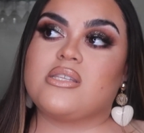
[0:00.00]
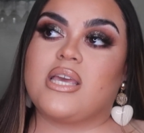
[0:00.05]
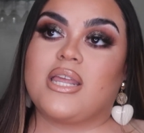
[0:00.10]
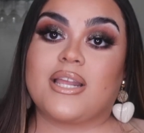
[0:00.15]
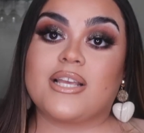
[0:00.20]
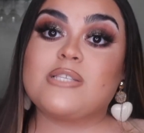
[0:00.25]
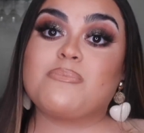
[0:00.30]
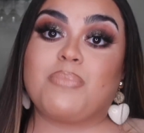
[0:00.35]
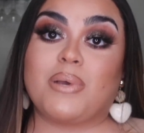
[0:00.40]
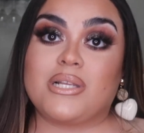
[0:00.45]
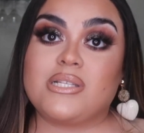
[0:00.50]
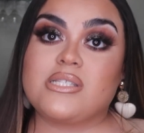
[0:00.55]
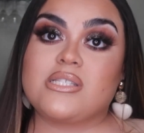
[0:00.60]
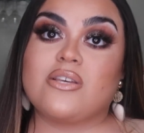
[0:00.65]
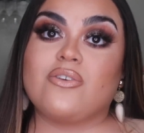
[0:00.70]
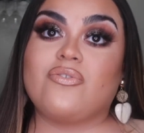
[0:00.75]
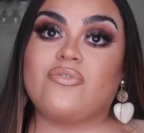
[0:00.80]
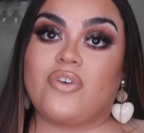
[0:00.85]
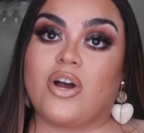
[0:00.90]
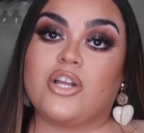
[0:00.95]

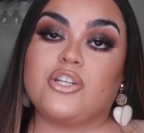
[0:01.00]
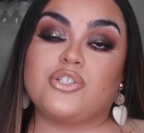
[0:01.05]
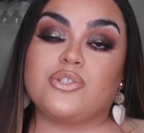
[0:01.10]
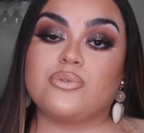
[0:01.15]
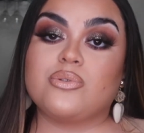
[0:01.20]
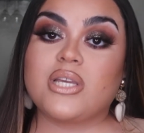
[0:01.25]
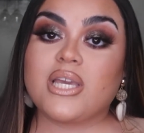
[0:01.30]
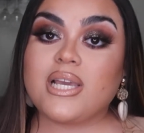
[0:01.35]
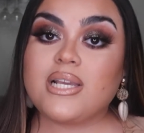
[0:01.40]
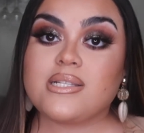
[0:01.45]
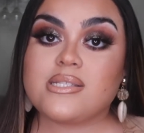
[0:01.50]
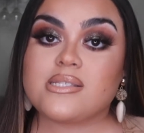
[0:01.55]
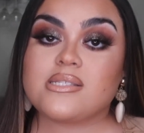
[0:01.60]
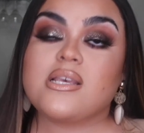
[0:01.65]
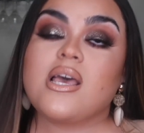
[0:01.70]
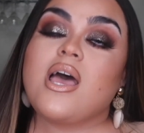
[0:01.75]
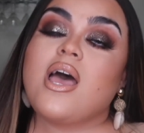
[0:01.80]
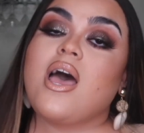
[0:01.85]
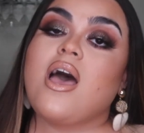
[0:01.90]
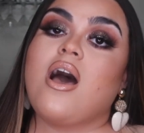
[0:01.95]
inexpensive fondue
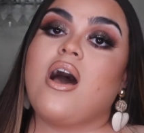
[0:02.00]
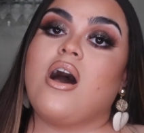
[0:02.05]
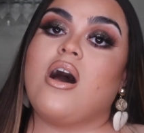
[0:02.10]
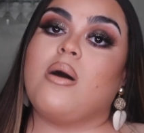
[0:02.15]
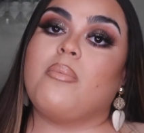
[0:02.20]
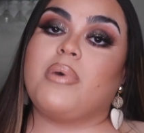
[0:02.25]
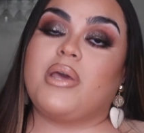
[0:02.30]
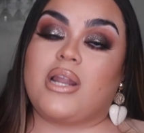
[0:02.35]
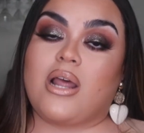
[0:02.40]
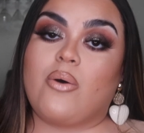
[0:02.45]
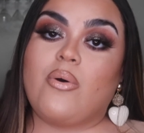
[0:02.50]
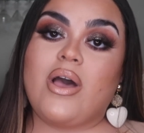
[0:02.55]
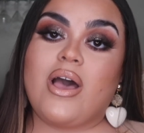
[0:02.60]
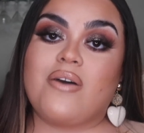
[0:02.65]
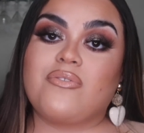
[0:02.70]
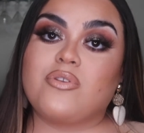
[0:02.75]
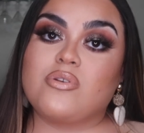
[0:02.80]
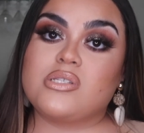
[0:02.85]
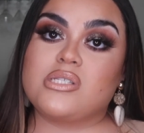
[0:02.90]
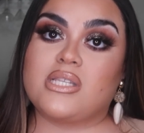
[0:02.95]
kits, and I'll
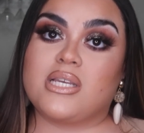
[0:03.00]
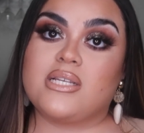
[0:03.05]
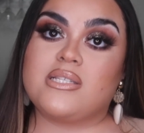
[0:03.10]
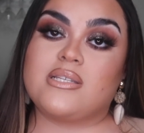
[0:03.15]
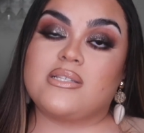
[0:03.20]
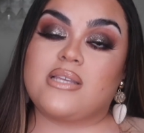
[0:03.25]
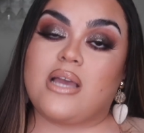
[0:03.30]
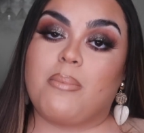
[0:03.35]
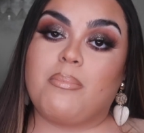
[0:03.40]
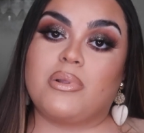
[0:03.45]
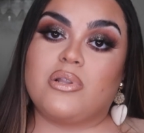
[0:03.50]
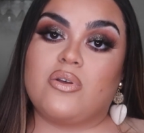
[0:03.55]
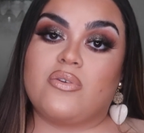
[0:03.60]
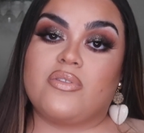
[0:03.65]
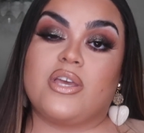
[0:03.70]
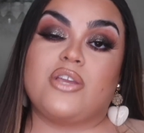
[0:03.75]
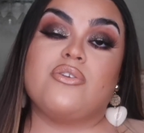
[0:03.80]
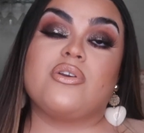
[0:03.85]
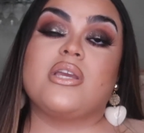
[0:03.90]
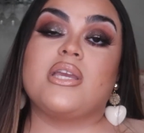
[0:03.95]
have those linked down below
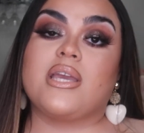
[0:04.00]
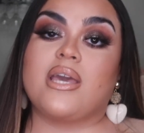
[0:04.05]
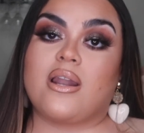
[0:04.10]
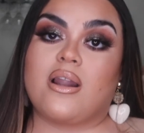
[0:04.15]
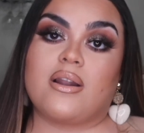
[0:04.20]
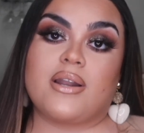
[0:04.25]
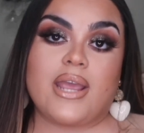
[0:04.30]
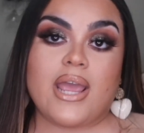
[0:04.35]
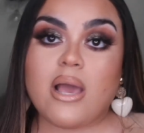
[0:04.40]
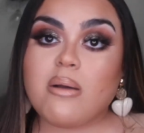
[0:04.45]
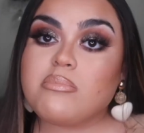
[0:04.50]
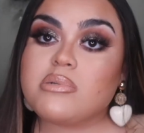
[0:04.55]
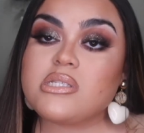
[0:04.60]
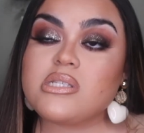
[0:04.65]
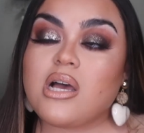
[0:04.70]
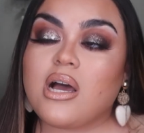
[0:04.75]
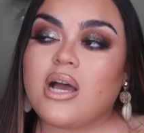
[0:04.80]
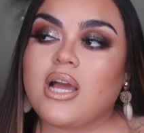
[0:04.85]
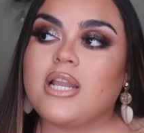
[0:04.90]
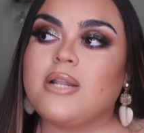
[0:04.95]
that you can get on
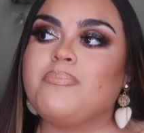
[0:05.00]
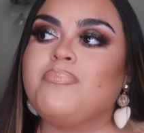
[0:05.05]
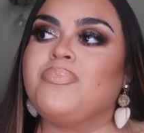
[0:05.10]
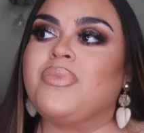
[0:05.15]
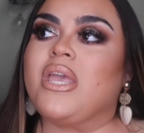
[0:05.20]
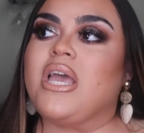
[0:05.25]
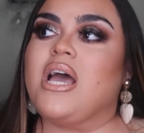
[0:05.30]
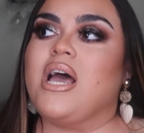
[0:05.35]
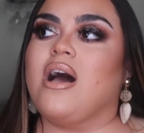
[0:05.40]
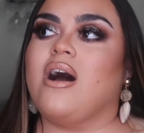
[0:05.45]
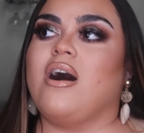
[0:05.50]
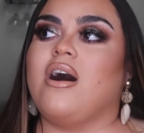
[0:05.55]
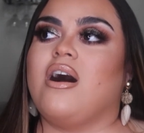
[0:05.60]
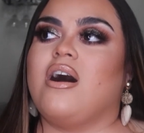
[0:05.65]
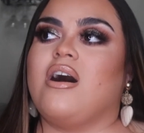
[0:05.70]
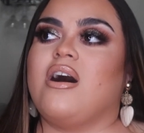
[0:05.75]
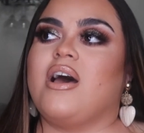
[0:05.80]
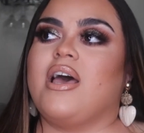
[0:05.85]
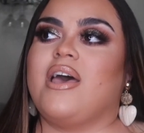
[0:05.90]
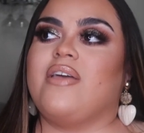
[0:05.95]
Amazon,
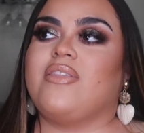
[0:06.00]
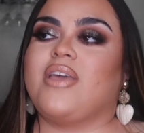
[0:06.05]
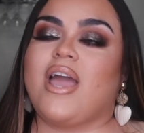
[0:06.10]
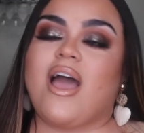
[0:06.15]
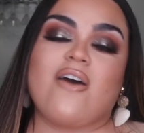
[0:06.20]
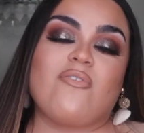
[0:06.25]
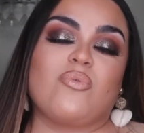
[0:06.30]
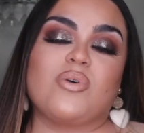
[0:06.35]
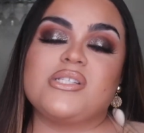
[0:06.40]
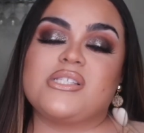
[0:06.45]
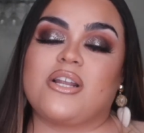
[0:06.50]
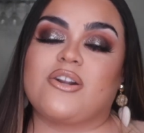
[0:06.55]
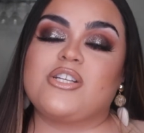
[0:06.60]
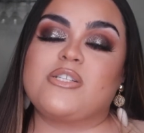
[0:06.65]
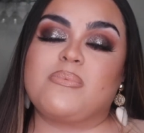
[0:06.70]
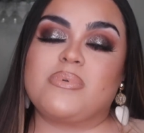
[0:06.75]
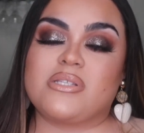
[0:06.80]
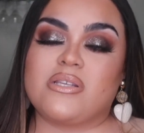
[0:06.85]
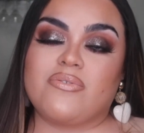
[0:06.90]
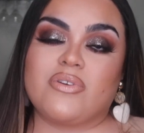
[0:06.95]
and they have ones that are
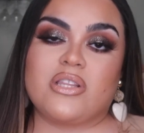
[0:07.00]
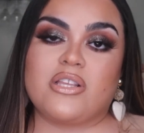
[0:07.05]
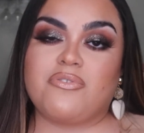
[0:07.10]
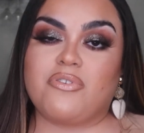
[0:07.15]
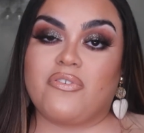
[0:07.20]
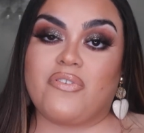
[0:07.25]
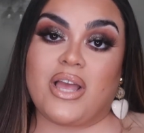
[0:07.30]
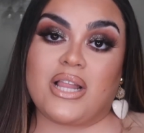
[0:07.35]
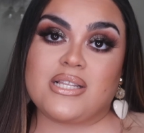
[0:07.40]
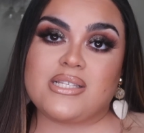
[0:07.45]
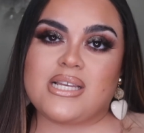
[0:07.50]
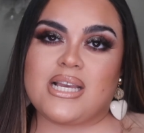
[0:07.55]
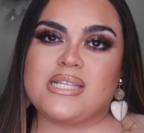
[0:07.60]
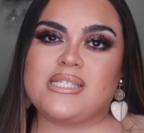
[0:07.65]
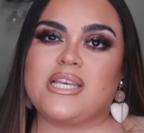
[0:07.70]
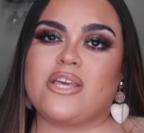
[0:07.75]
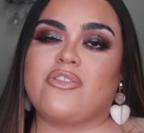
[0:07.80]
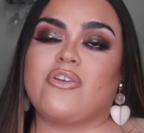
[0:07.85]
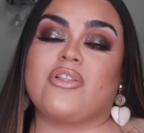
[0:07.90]
specifically for Valentine's Day.